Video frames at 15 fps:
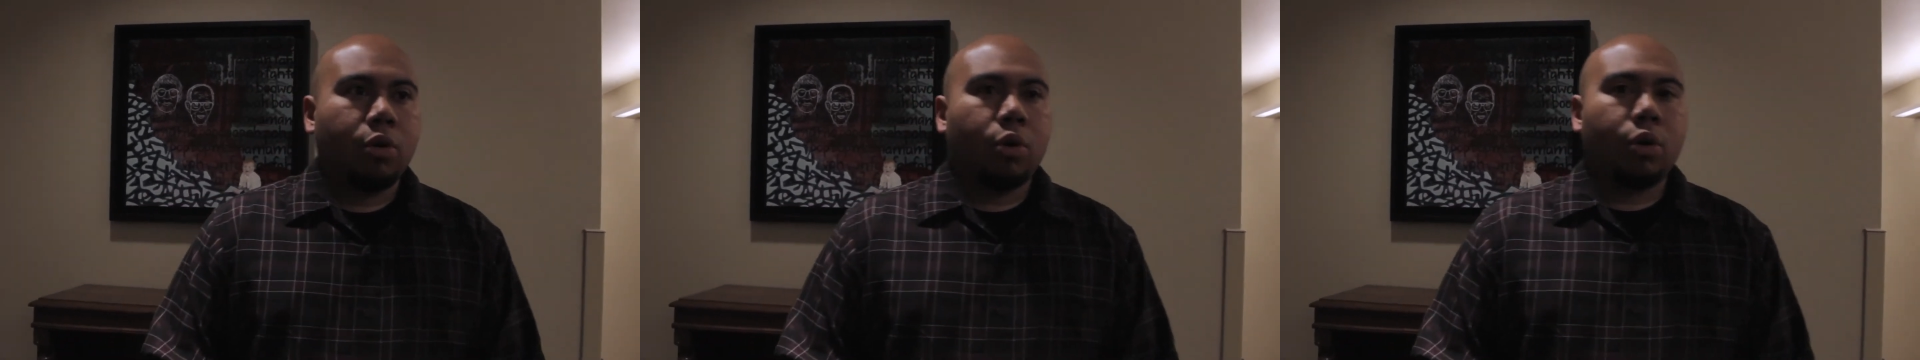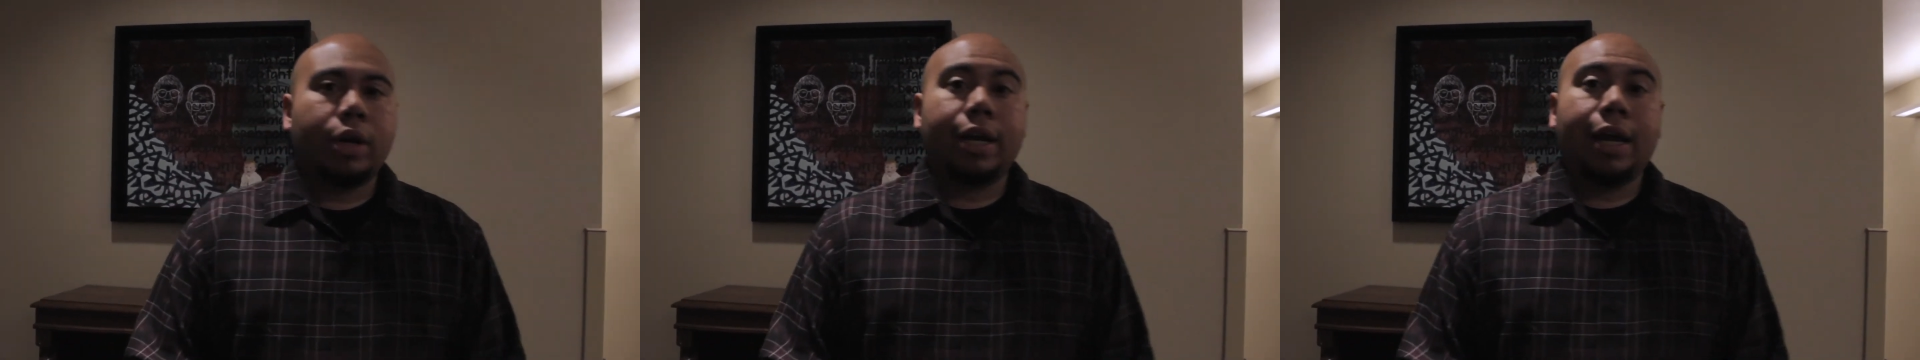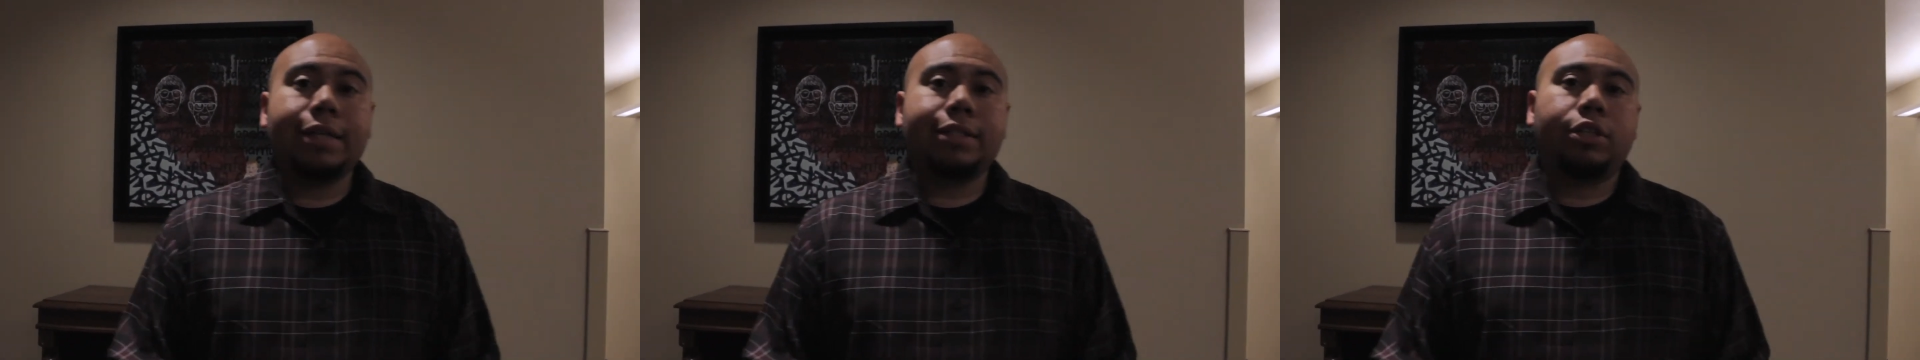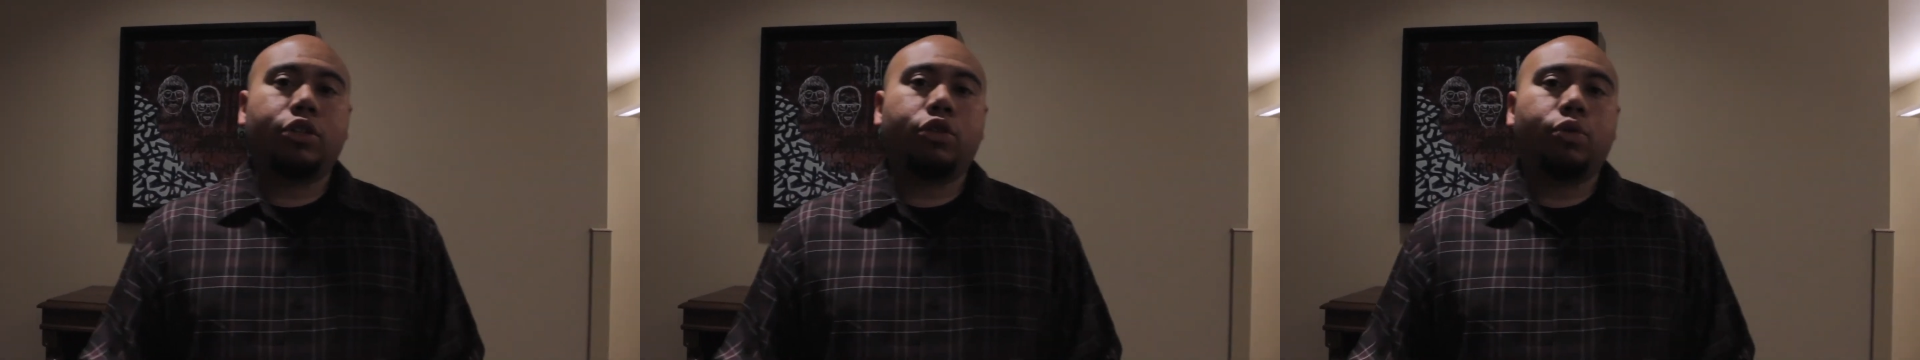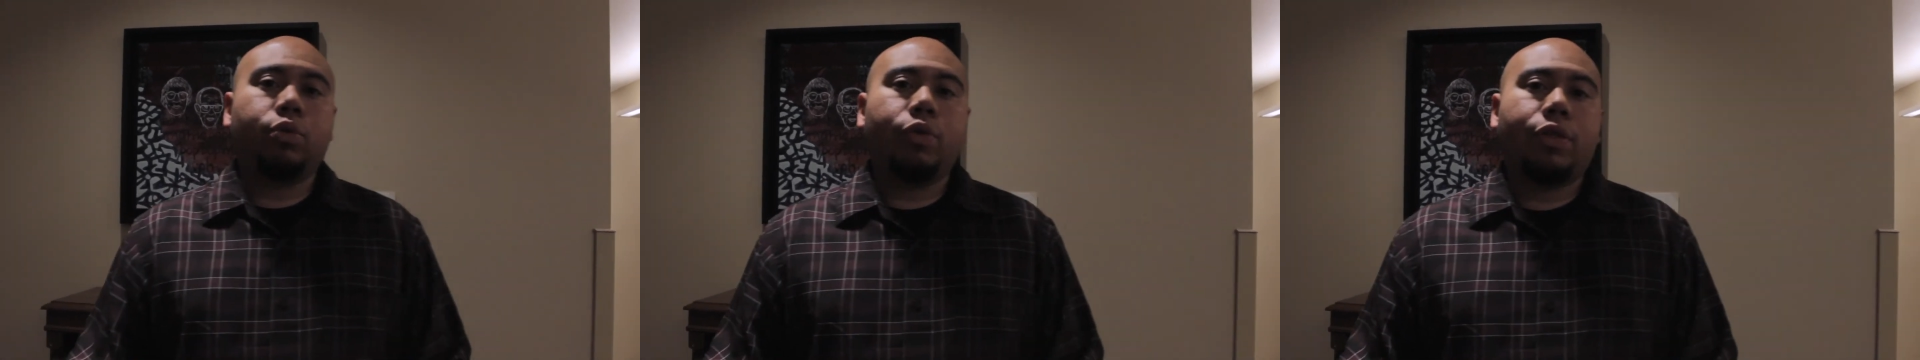
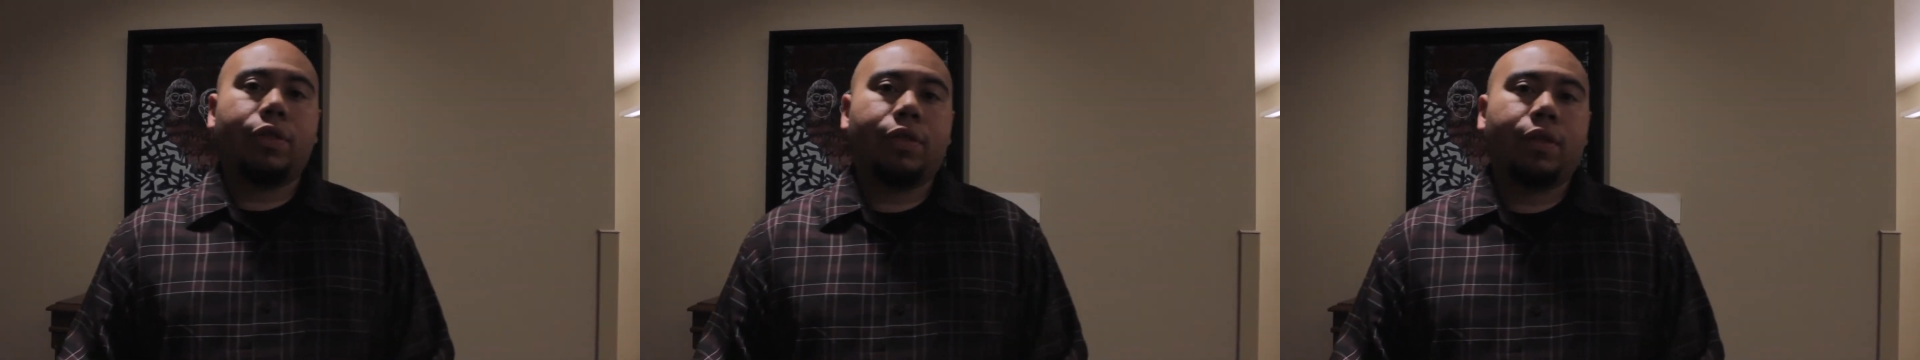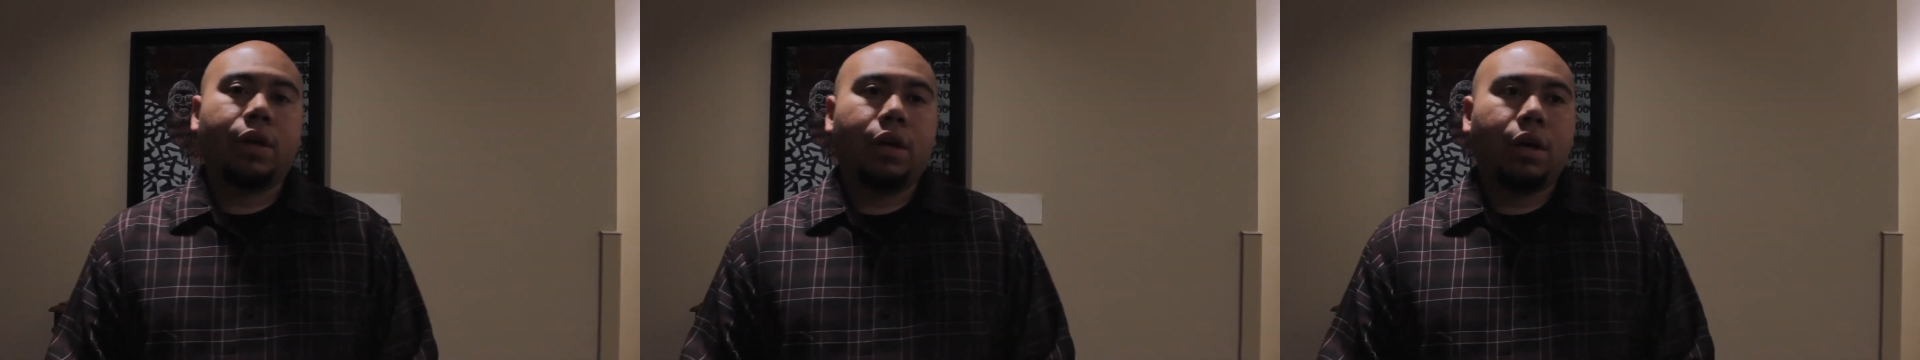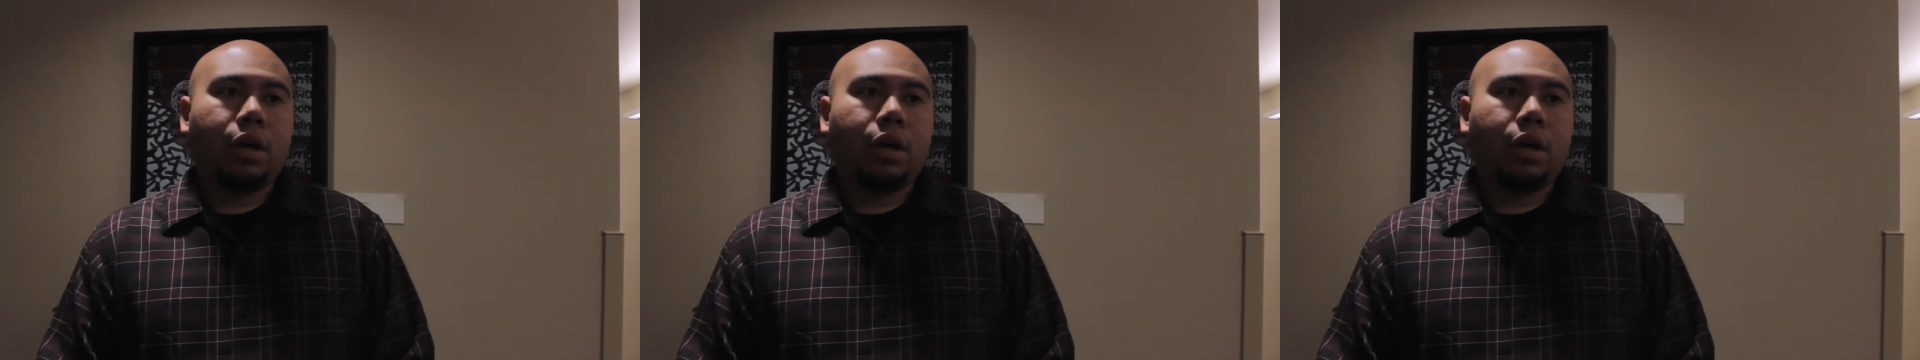organizing youth,